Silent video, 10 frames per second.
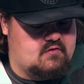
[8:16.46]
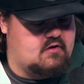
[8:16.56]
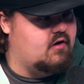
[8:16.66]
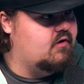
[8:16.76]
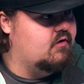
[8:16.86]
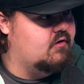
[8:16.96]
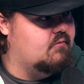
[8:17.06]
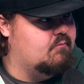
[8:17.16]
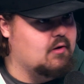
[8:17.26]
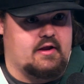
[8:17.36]
good.
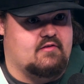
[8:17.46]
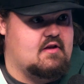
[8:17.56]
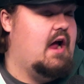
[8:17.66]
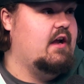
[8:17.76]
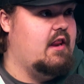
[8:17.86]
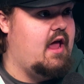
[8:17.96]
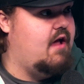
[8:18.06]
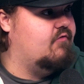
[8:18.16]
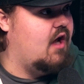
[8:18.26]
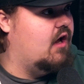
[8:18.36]
Yeah. But is nine and a
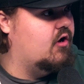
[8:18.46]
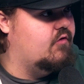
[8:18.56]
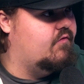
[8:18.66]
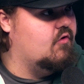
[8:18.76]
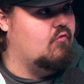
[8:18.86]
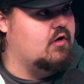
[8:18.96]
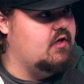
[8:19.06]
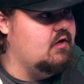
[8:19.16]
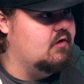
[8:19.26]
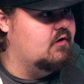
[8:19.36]
half not good for a
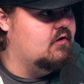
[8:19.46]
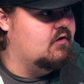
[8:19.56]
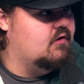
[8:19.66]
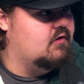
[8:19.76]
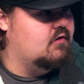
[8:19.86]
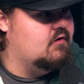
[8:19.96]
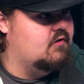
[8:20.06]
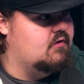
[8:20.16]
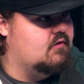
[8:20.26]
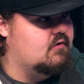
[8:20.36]
rookie? They, they
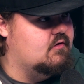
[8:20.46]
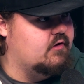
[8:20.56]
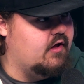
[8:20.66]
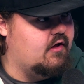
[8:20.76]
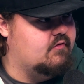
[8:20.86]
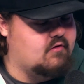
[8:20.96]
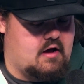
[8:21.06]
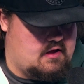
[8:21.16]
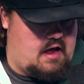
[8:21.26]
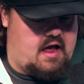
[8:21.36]
are good. Yeah. So
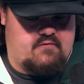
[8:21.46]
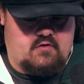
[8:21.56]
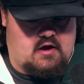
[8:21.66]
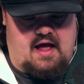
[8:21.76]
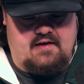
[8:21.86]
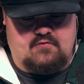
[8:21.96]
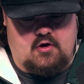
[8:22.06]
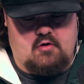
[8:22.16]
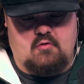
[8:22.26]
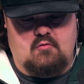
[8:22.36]
I, I have, I have
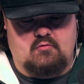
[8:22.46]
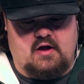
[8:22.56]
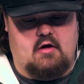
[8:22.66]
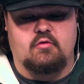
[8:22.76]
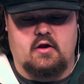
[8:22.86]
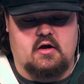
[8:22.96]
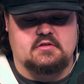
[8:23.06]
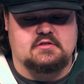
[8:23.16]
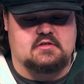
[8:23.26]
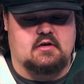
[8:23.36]
no doubt that
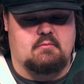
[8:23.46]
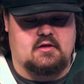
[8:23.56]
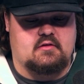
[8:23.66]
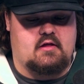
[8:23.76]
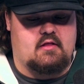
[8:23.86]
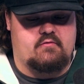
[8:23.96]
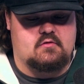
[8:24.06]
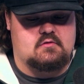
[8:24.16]
Hutch is going to be at that level.